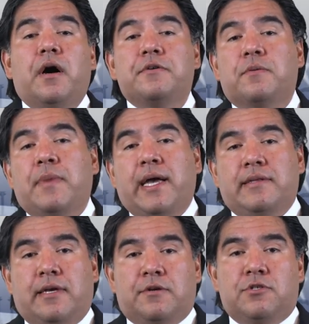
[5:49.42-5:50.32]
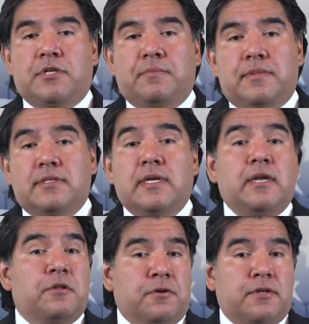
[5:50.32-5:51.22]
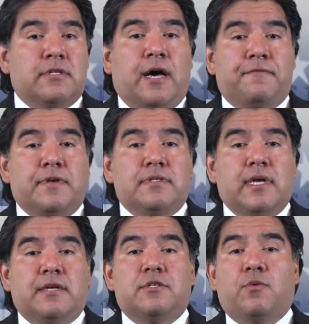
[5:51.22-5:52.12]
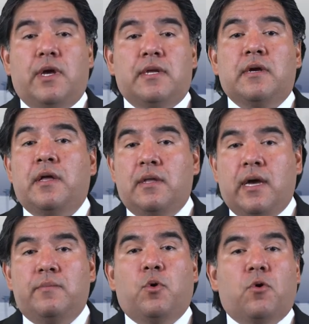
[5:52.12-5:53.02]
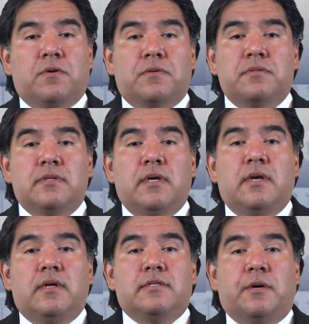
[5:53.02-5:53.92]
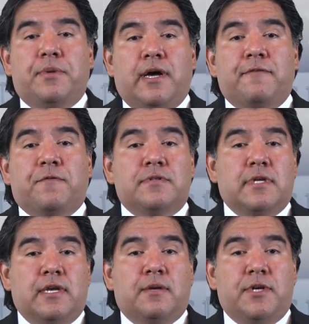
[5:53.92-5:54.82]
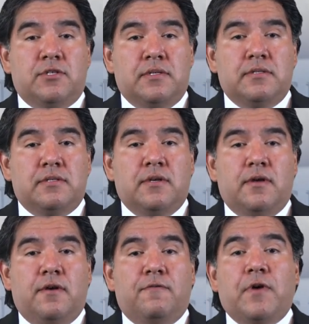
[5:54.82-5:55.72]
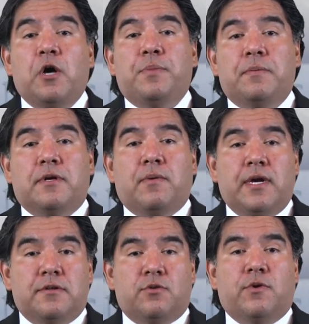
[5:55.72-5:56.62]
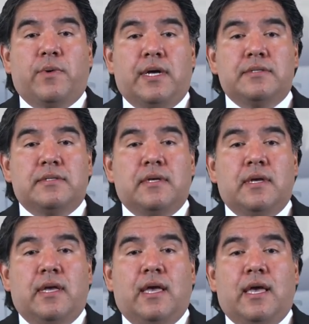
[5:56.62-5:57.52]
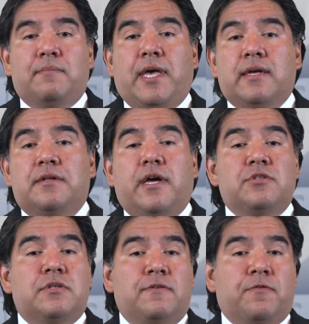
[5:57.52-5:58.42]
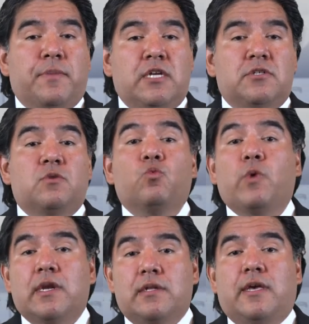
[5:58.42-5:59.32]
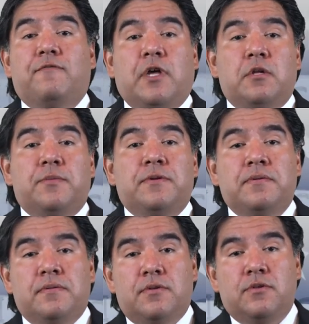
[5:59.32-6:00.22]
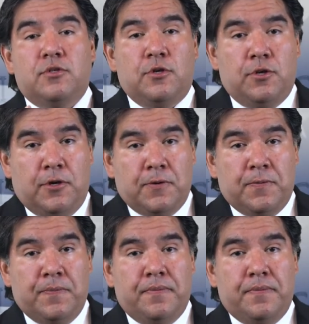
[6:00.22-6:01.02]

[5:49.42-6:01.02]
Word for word: Under my leadership, the City Clerk's Office has created online portals to apply for city commissions, file public records requests, and make election information readily available to you.